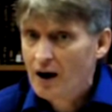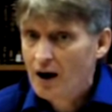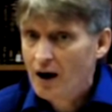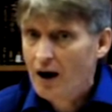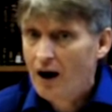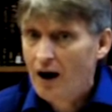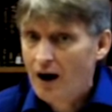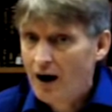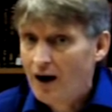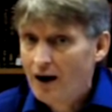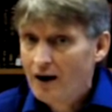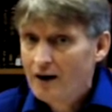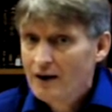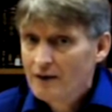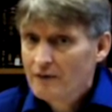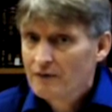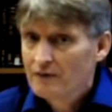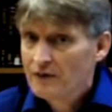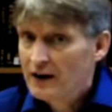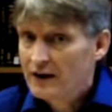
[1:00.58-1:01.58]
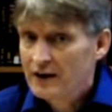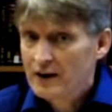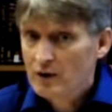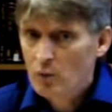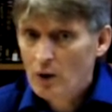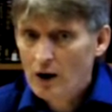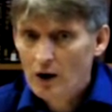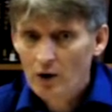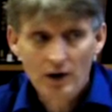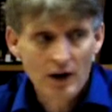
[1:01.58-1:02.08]
are very
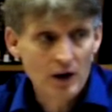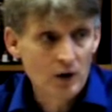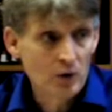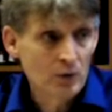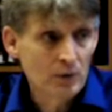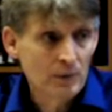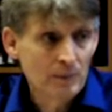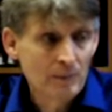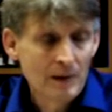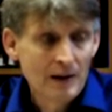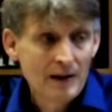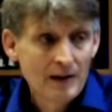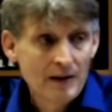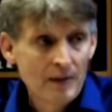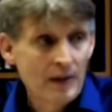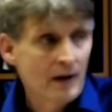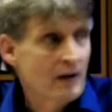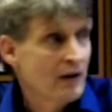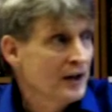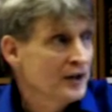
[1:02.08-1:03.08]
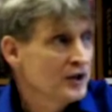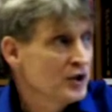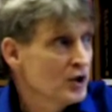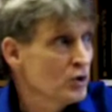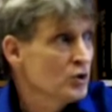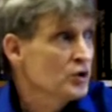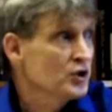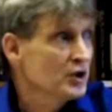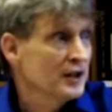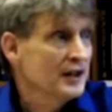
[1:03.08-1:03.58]
well known. There are
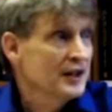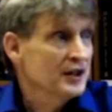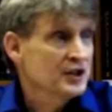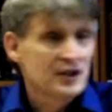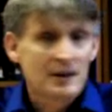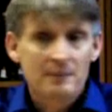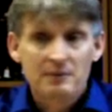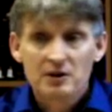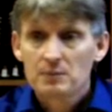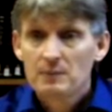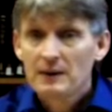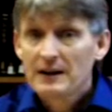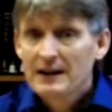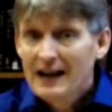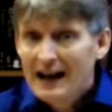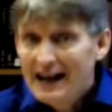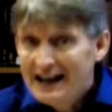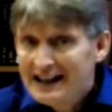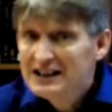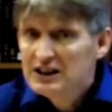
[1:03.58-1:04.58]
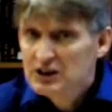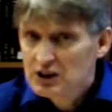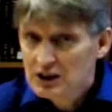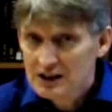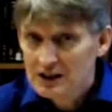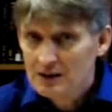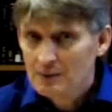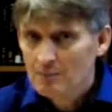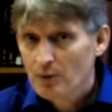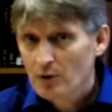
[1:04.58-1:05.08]
usually accepted as being
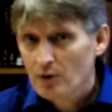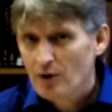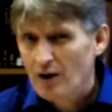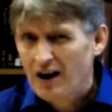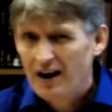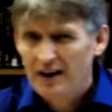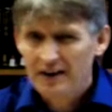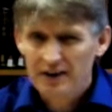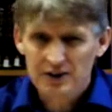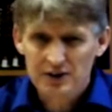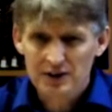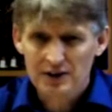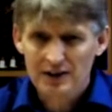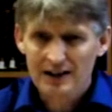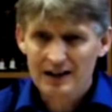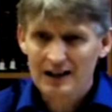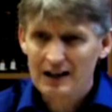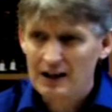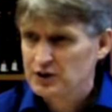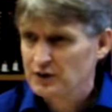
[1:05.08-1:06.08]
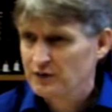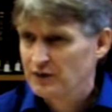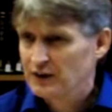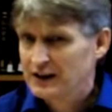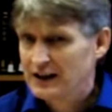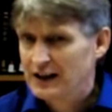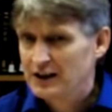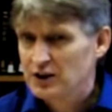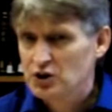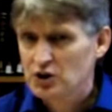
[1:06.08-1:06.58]
18 Puranas, and the
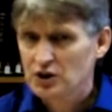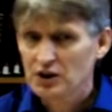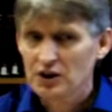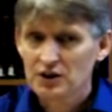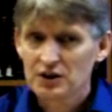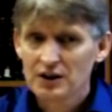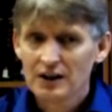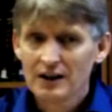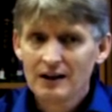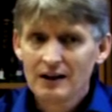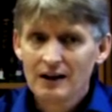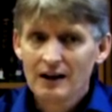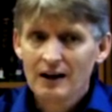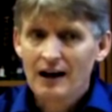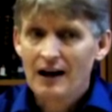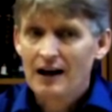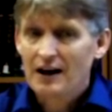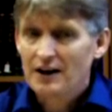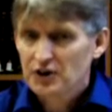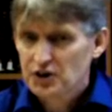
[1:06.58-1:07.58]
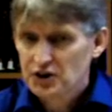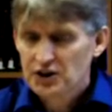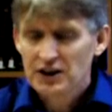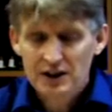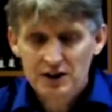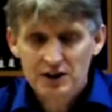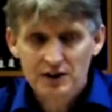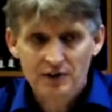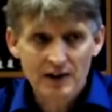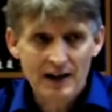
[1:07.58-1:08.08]
classification is
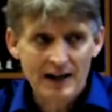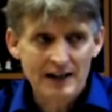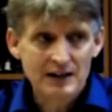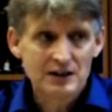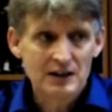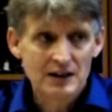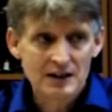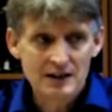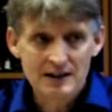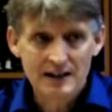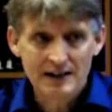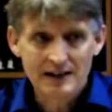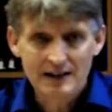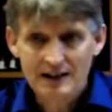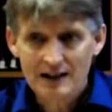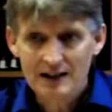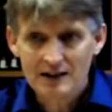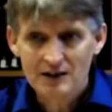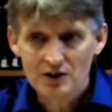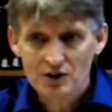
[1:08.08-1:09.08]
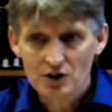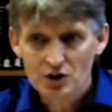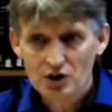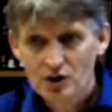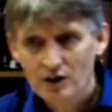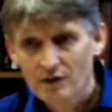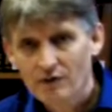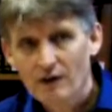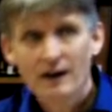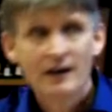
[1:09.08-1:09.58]
6 of the 18 dedicated to
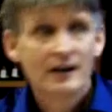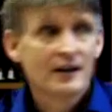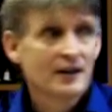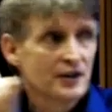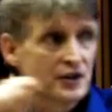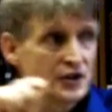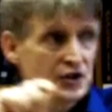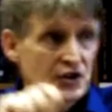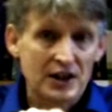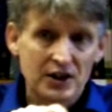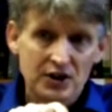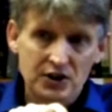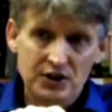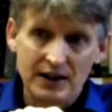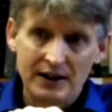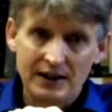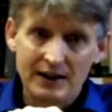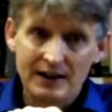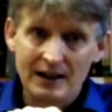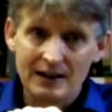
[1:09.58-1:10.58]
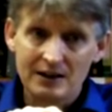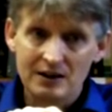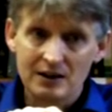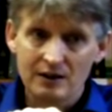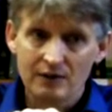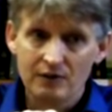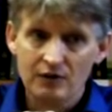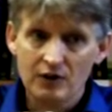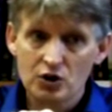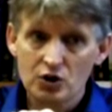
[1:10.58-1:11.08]
Shiva, 6 dedicated
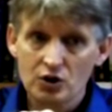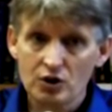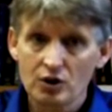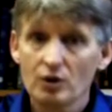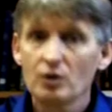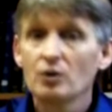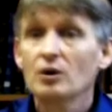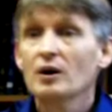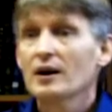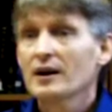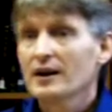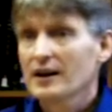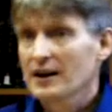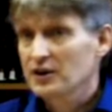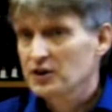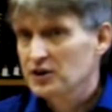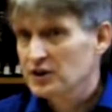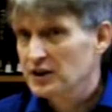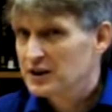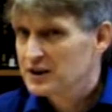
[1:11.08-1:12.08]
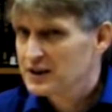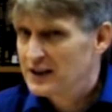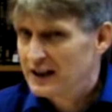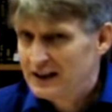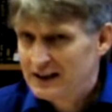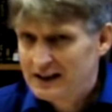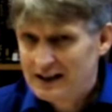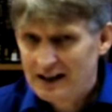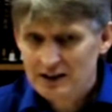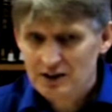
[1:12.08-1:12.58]
to Vishnu, and 6
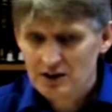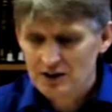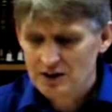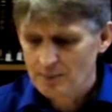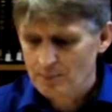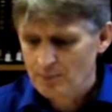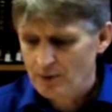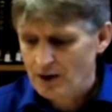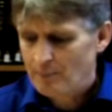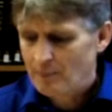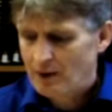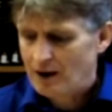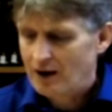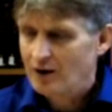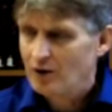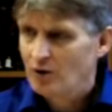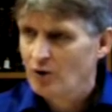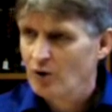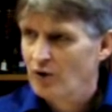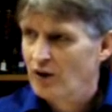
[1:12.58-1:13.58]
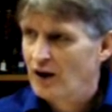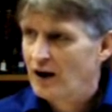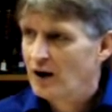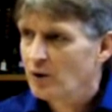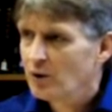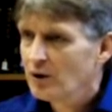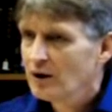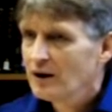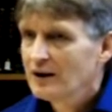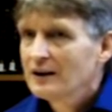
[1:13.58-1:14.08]
dedicated to Brahma,
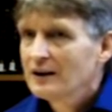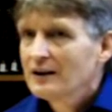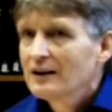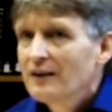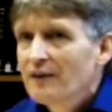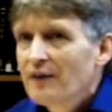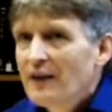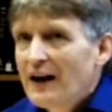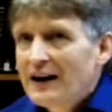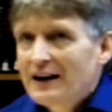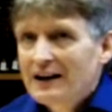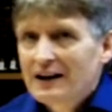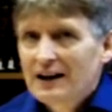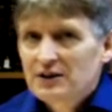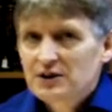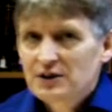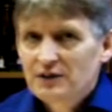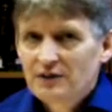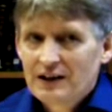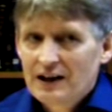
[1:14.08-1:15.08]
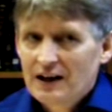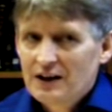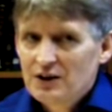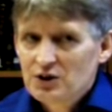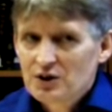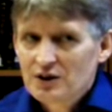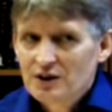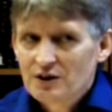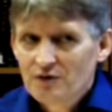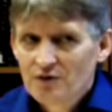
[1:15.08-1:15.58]
although that
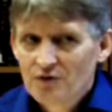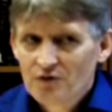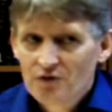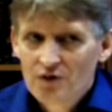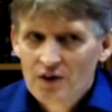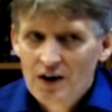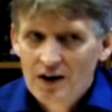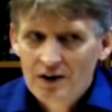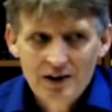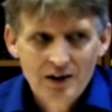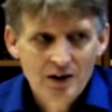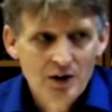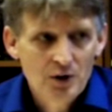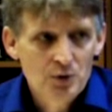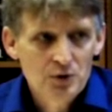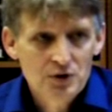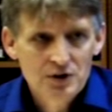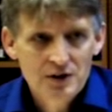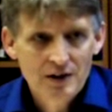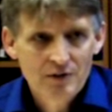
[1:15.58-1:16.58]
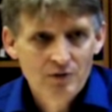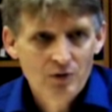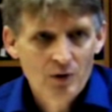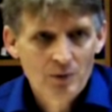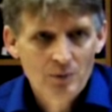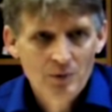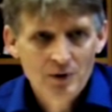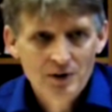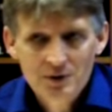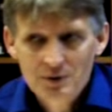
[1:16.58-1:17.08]
classification is very loose, and if
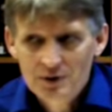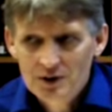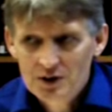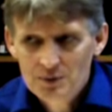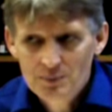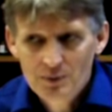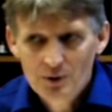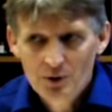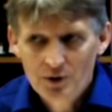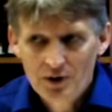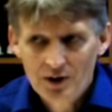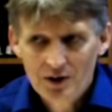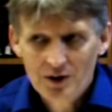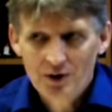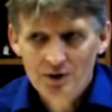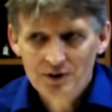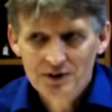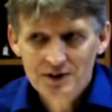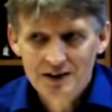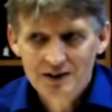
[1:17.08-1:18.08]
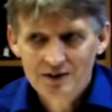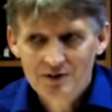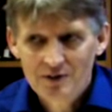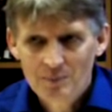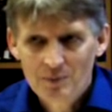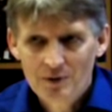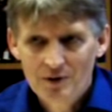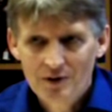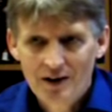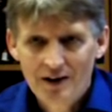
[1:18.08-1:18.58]
one were to explore the content of the
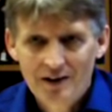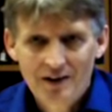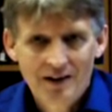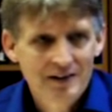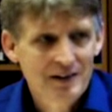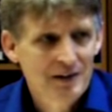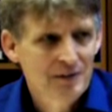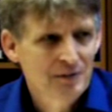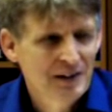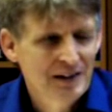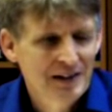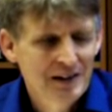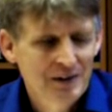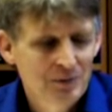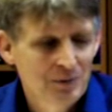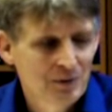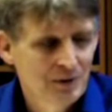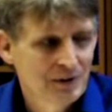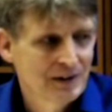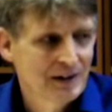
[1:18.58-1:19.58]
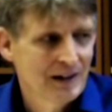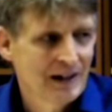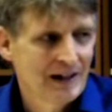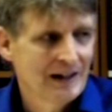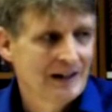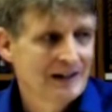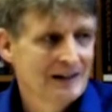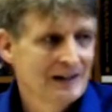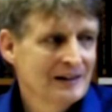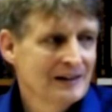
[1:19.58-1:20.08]
Purana, I don't think it would
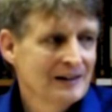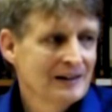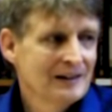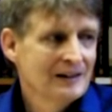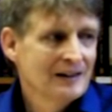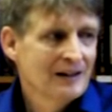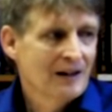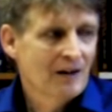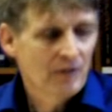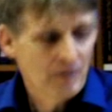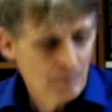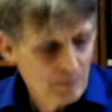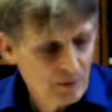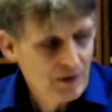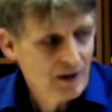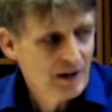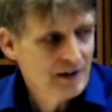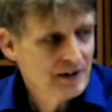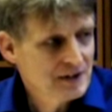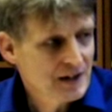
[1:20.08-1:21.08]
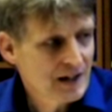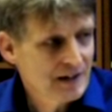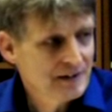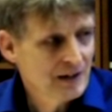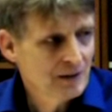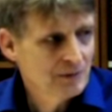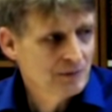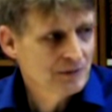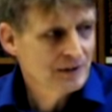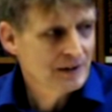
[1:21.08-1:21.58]
of the Puranas, I
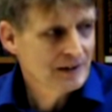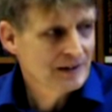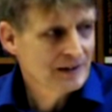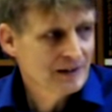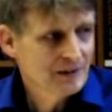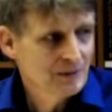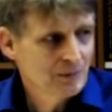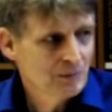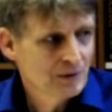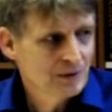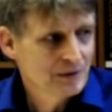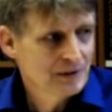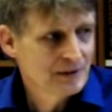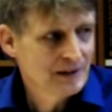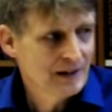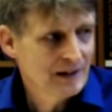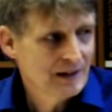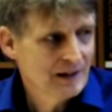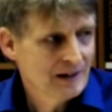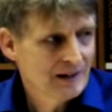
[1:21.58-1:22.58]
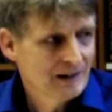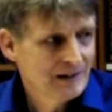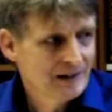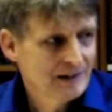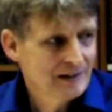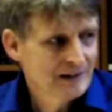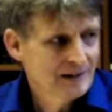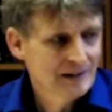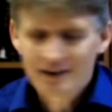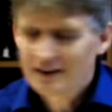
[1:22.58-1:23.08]
don't think it would
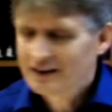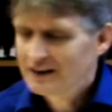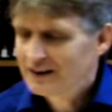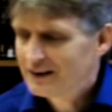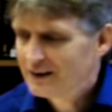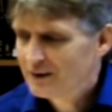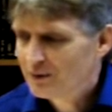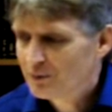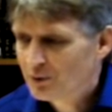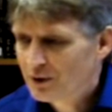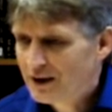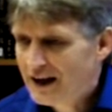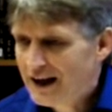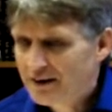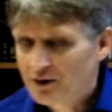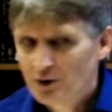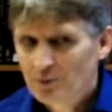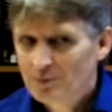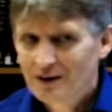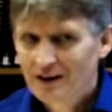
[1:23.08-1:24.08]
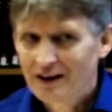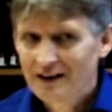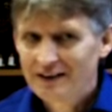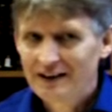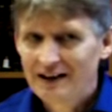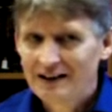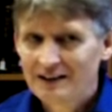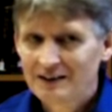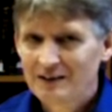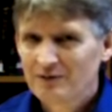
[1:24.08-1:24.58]
it would add up like
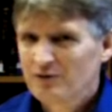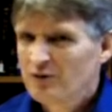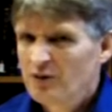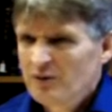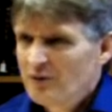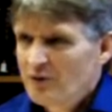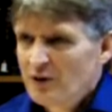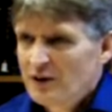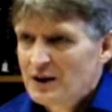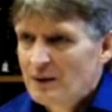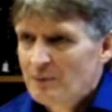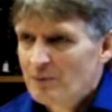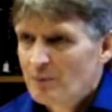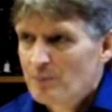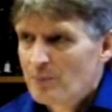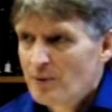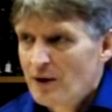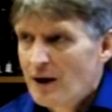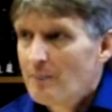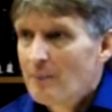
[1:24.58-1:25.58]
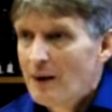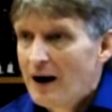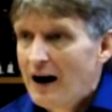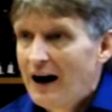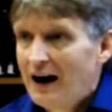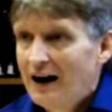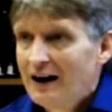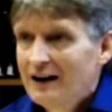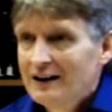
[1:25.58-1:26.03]
that. And for example, Brahma